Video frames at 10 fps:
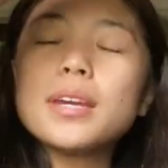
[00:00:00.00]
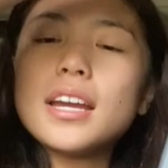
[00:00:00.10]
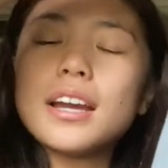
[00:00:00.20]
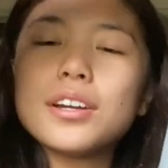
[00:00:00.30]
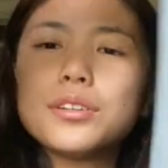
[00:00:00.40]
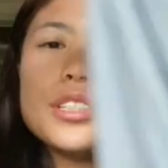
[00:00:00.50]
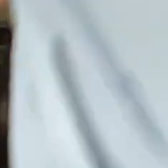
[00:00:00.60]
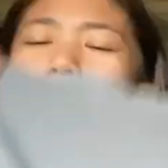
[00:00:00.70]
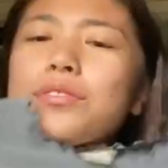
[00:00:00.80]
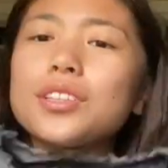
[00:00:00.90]
me, I could always
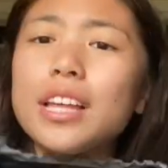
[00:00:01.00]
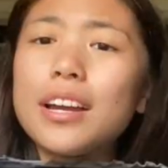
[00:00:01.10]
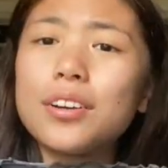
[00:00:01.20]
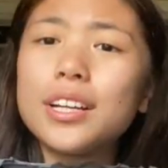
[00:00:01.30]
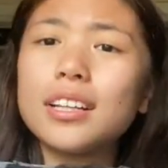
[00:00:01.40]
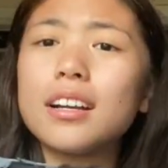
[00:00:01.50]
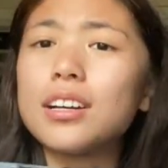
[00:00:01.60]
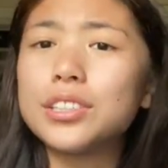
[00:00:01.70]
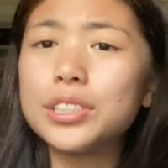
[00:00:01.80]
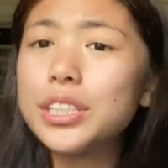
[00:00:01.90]
use it for layering, like
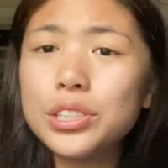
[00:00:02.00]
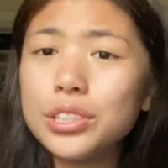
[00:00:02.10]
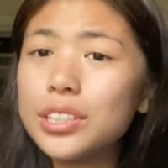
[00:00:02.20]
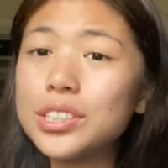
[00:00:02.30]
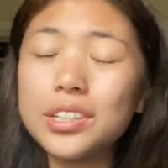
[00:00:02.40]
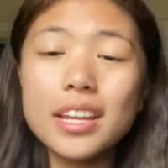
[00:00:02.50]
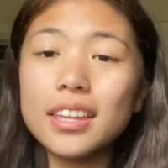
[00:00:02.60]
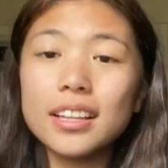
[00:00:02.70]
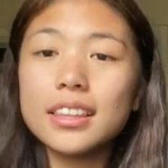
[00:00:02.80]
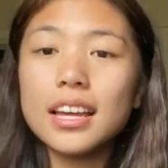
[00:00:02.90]
under t-shirts or
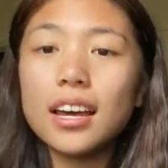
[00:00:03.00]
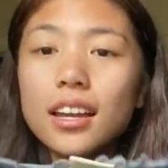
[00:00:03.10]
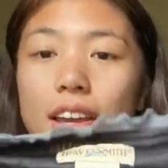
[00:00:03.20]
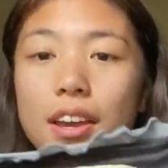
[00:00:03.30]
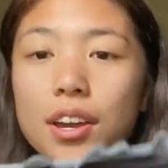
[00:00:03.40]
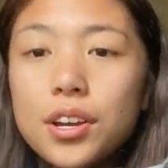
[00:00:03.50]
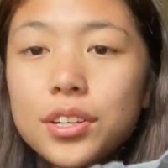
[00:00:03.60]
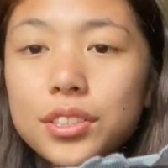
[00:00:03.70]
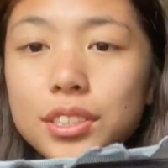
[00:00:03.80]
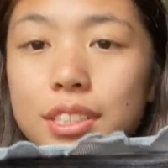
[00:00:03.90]
anything like that.
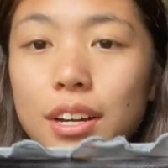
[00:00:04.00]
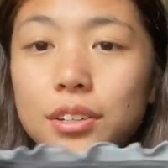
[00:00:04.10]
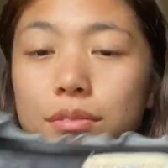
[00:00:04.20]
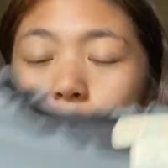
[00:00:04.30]
So